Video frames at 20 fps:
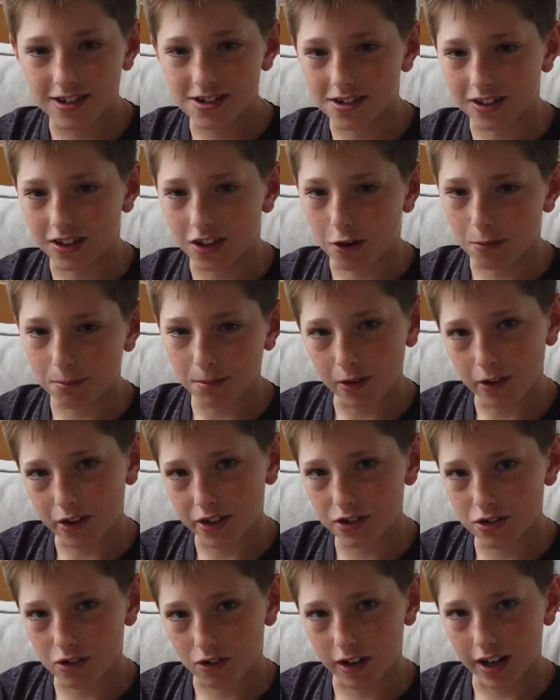here's a little
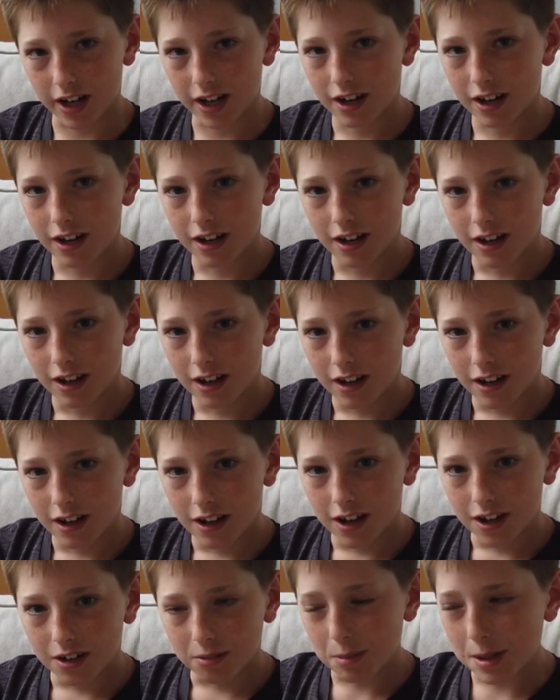bonus story.
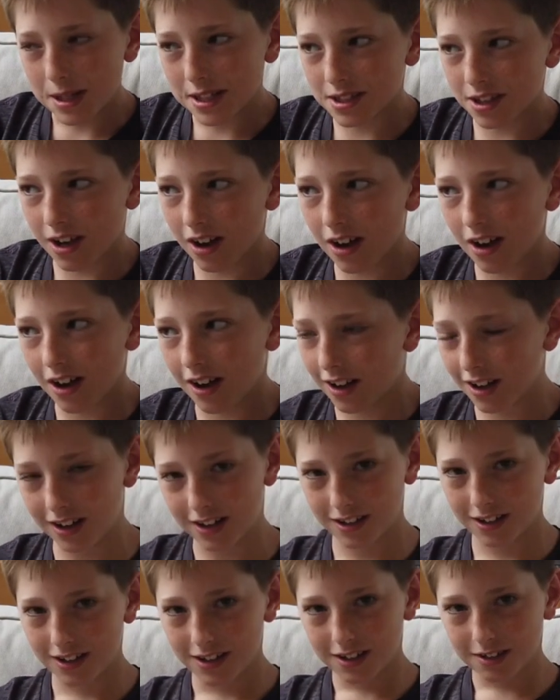We saw
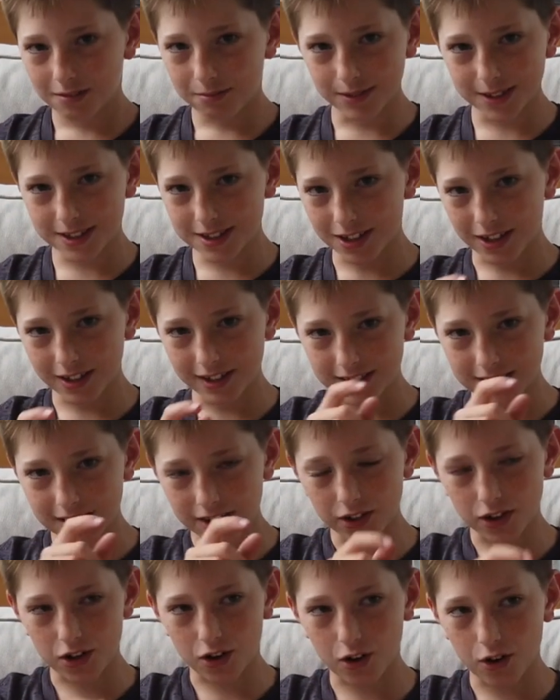this
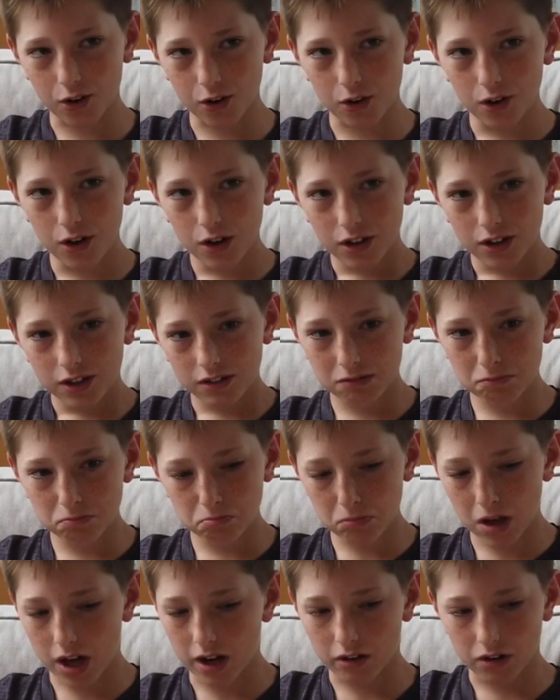other girl,
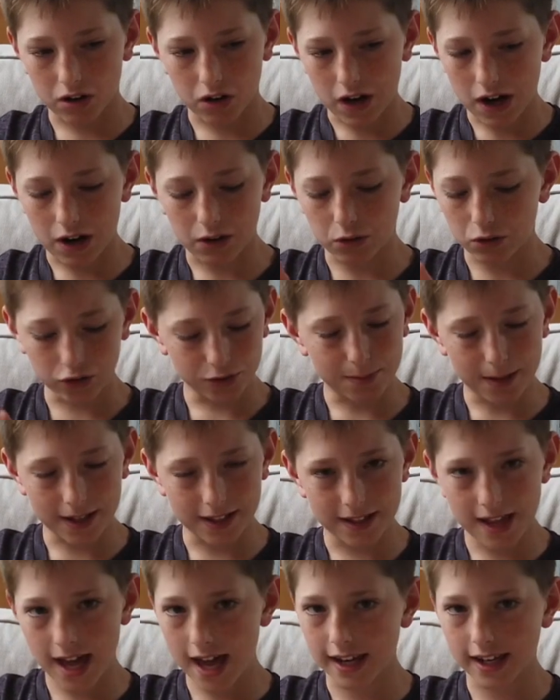I don't know how old,
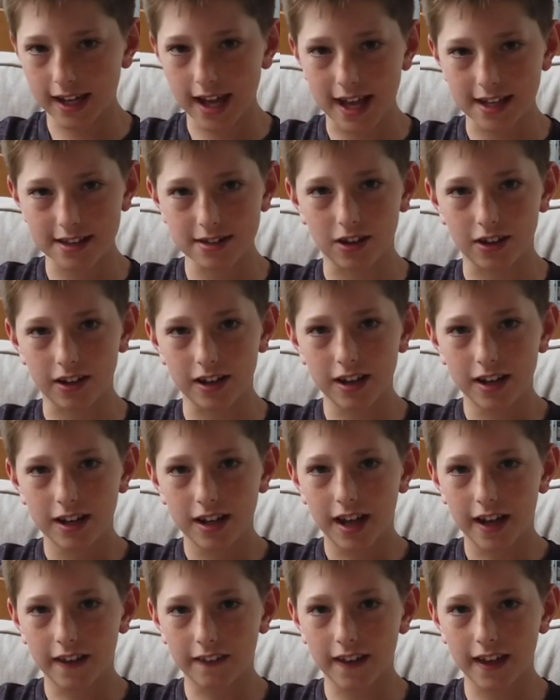but had a cast on,
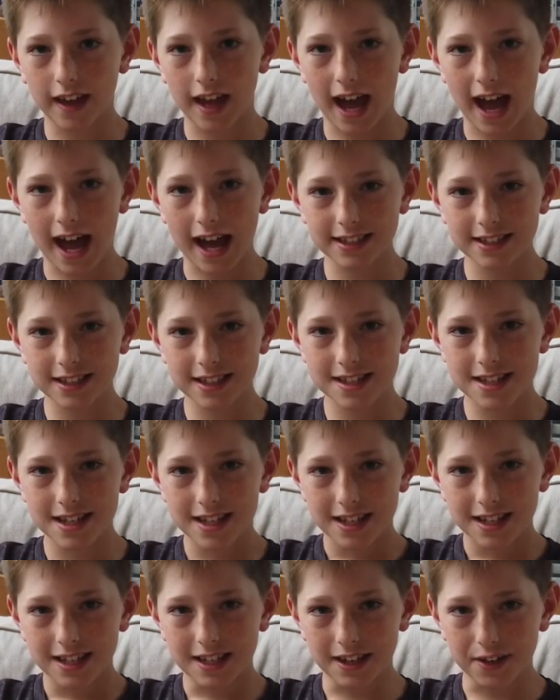and they asked
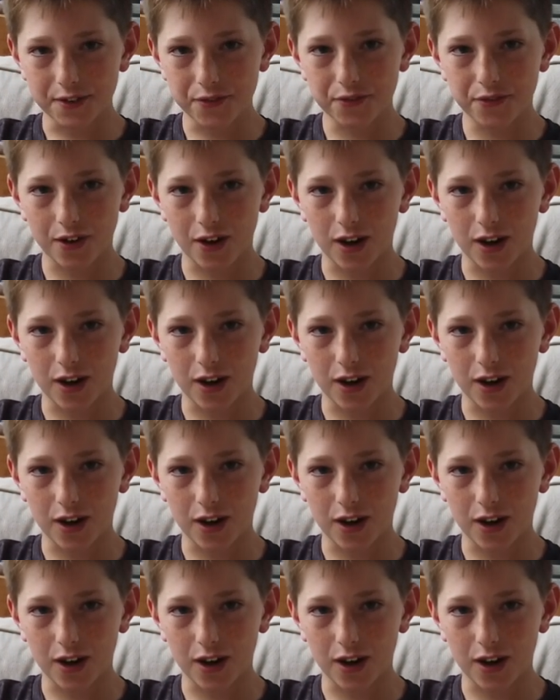if